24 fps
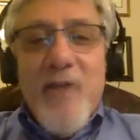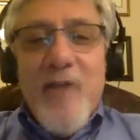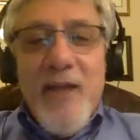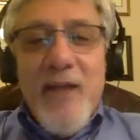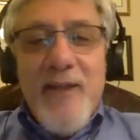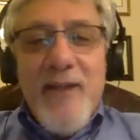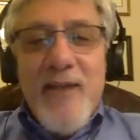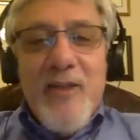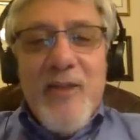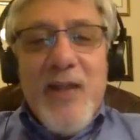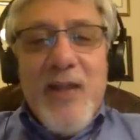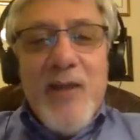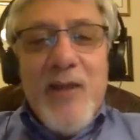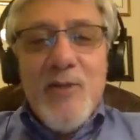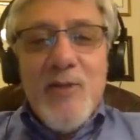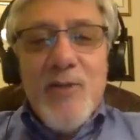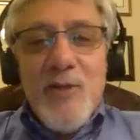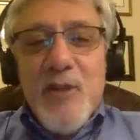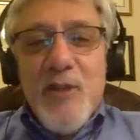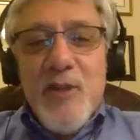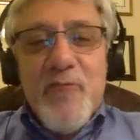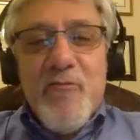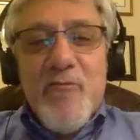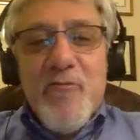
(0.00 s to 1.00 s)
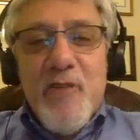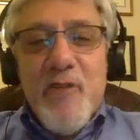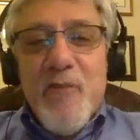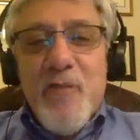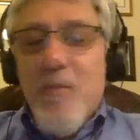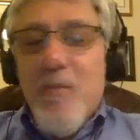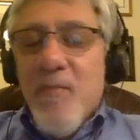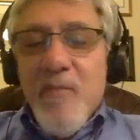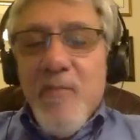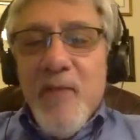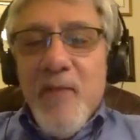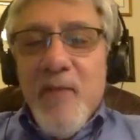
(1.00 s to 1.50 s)
18,000 different
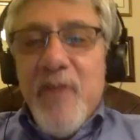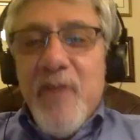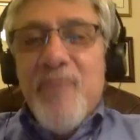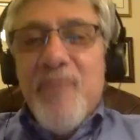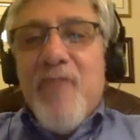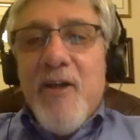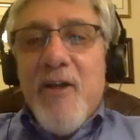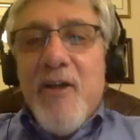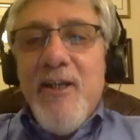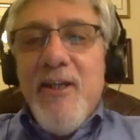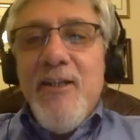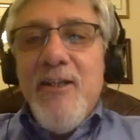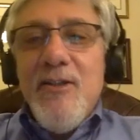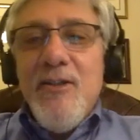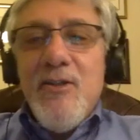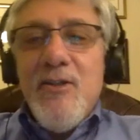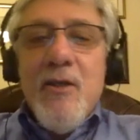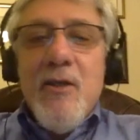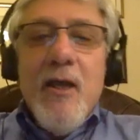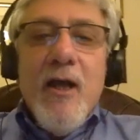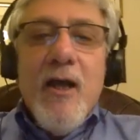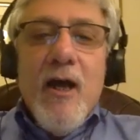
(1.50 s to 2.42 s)
defundings?